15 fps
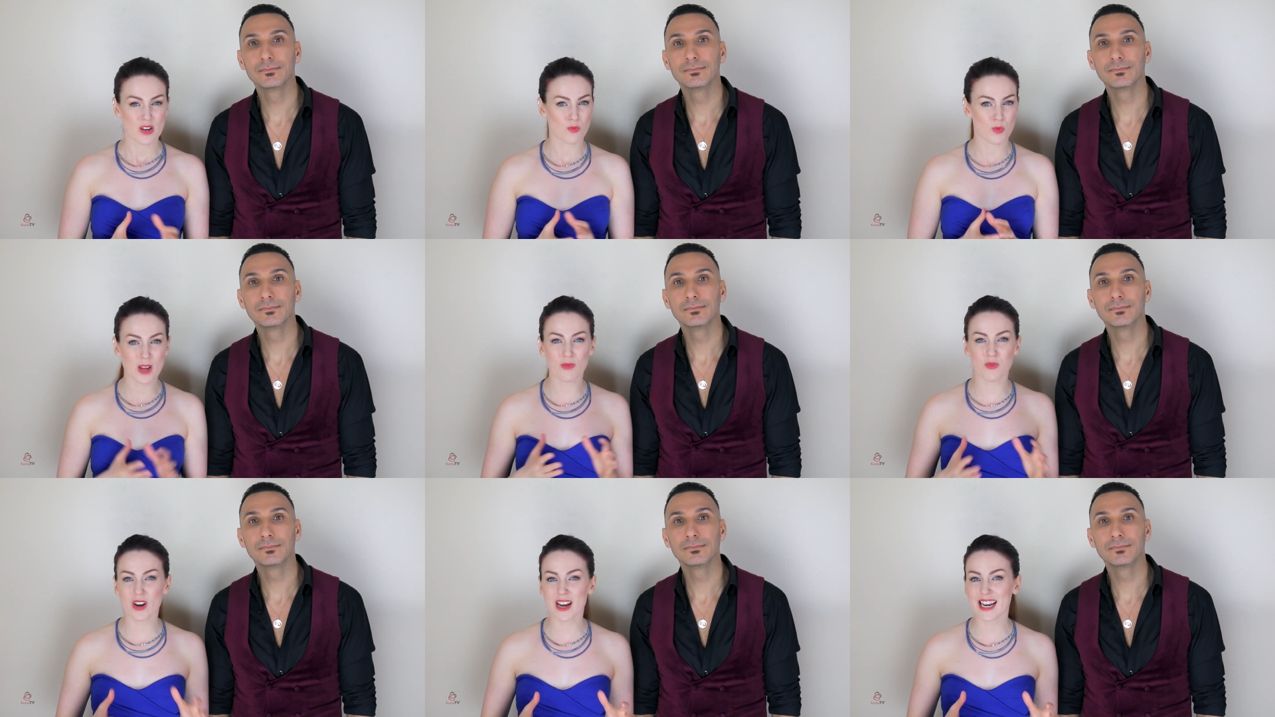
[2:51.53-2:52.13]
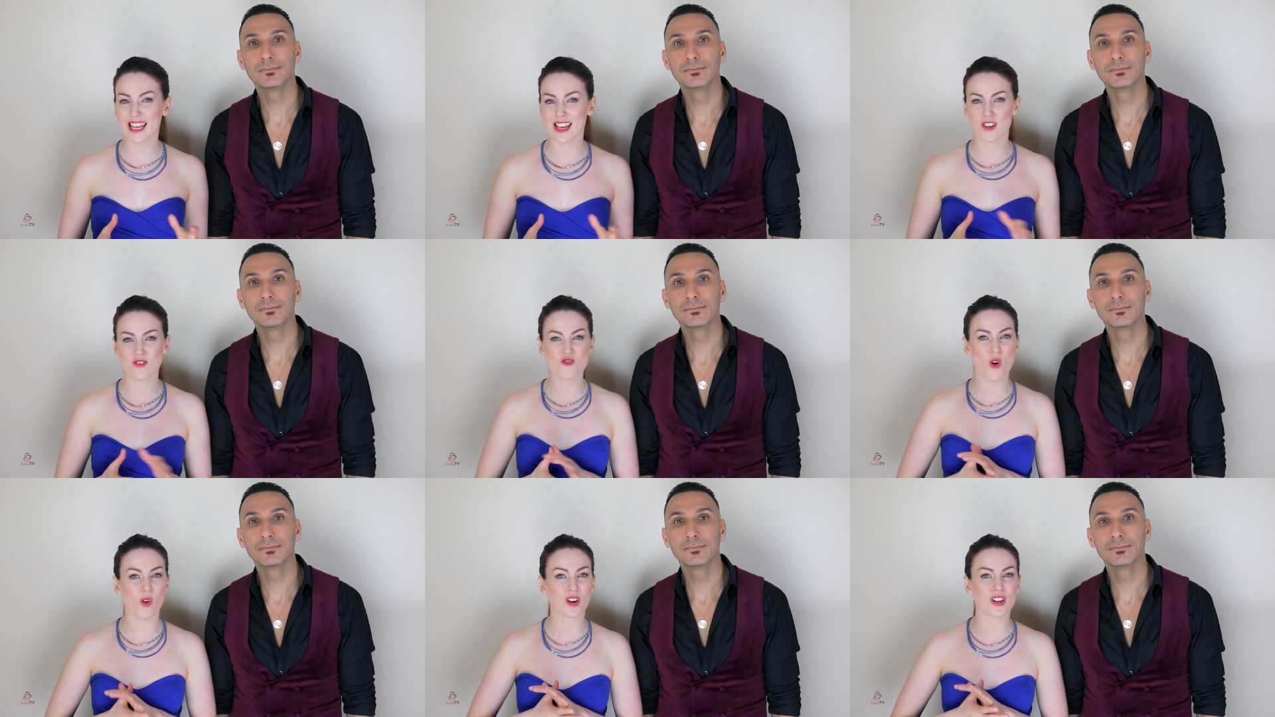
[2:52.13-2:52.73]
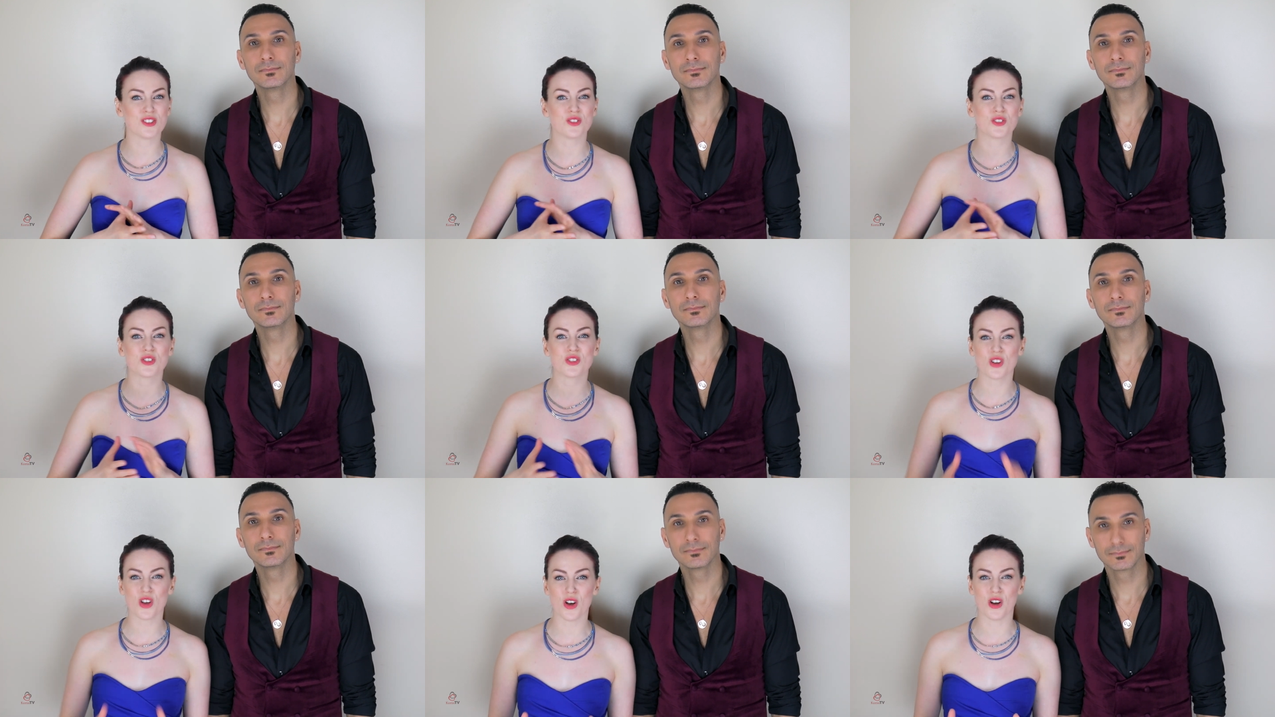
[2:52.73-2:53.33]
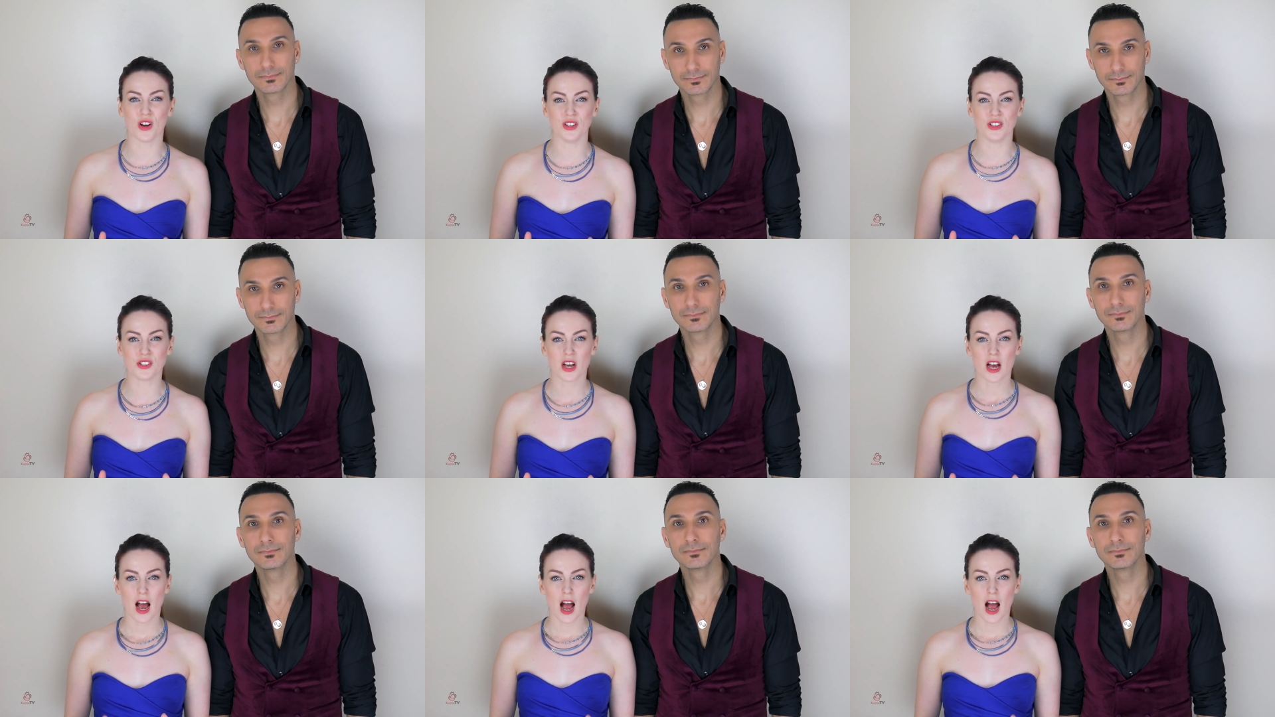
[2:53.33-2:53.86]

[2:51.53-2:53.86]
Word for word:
Speaker 1: We really are not concerned.